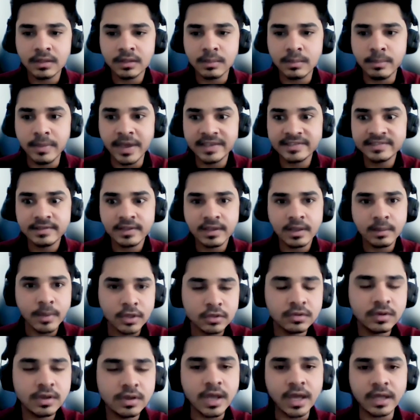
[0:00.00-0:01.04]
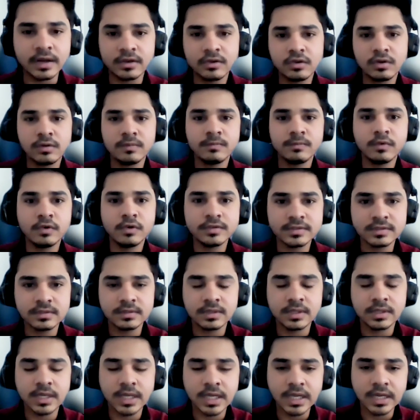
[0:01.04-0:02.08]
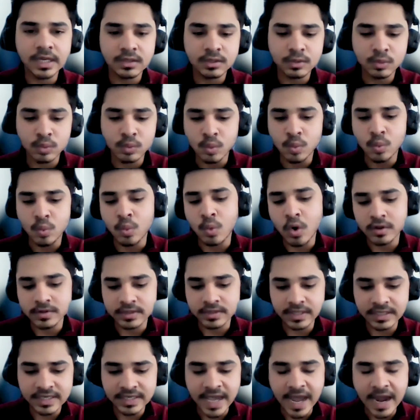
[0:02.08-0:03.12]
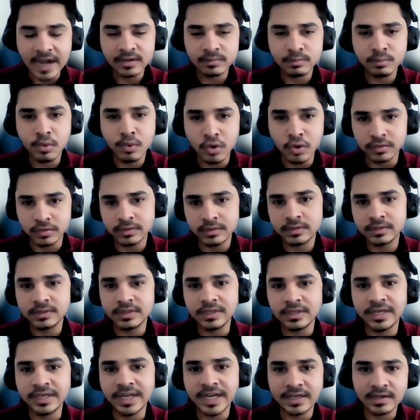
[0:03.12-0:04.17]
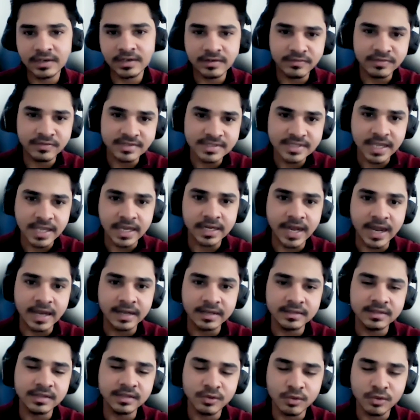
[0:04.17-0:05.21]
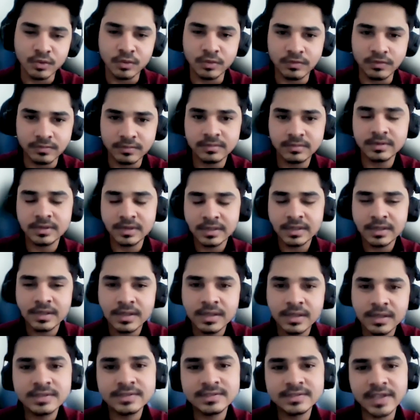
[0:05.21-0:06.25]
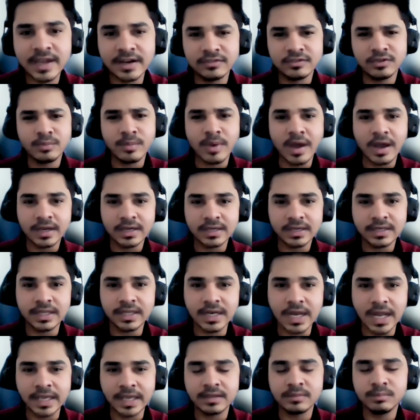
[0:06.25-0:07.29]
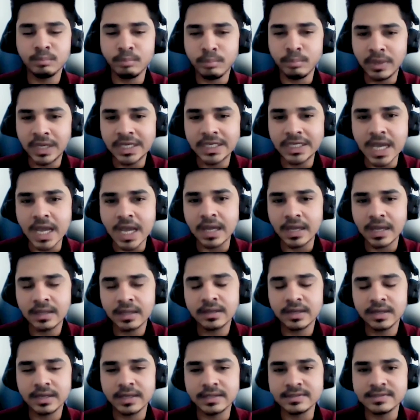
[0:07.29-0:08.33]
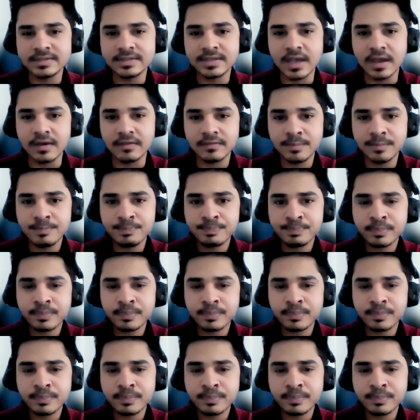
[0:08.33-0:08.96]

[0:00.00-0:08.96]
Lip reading: The best thing about the curriculum was what it had, both the data-driven side and the core side of the marketing, like media and stuff.